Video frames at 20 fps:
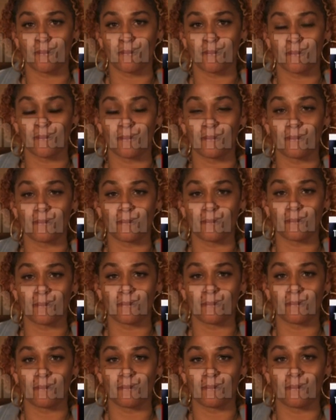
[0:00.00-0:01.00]

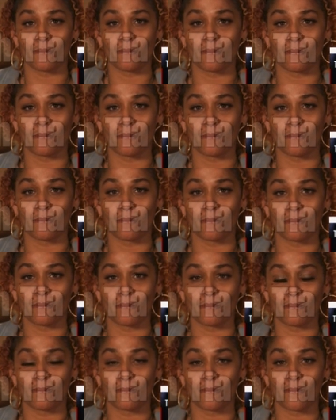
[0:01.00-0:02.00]

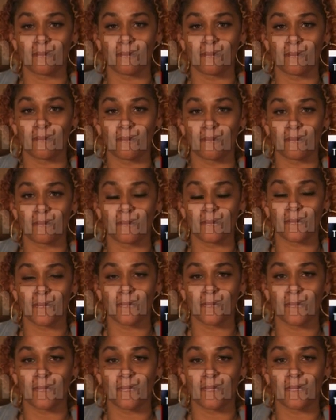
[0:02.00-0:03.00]

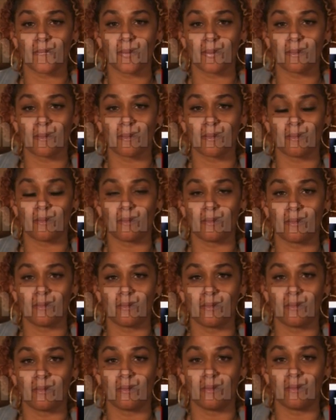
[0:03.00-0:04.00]

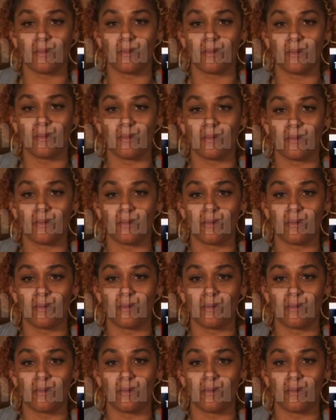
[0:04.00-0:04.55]
[no speech]